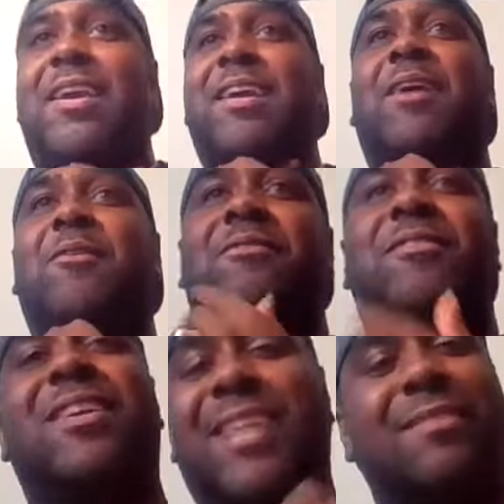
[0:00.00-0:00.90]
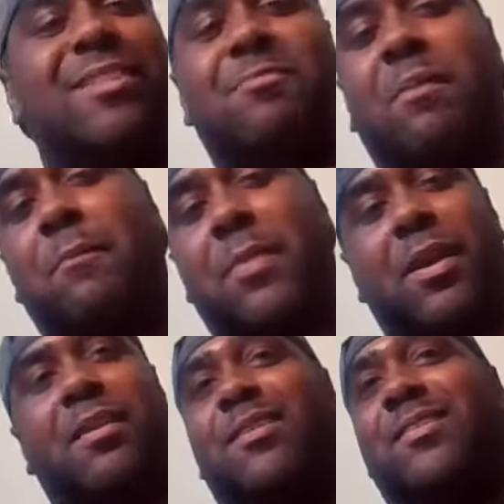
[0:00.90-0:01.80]
Can I go to Vanessa? I just remember
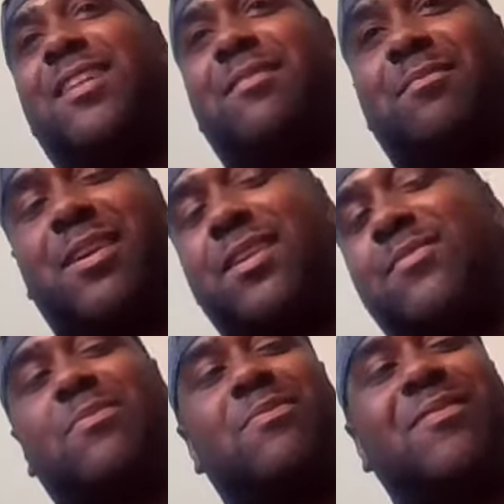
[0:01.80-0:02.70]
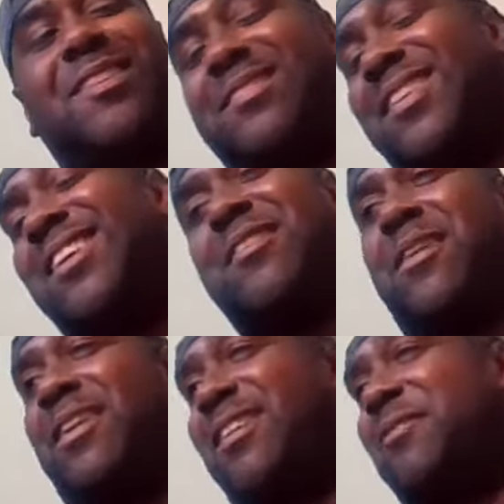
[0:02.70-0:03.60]
Barry looking at him like, hey, go
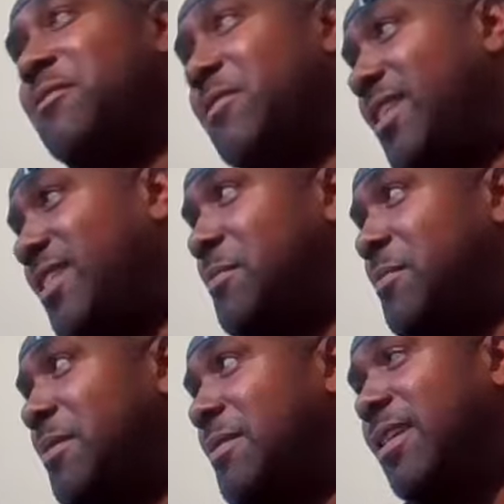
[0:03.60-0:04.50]
ahead, go to Vanessa, bro.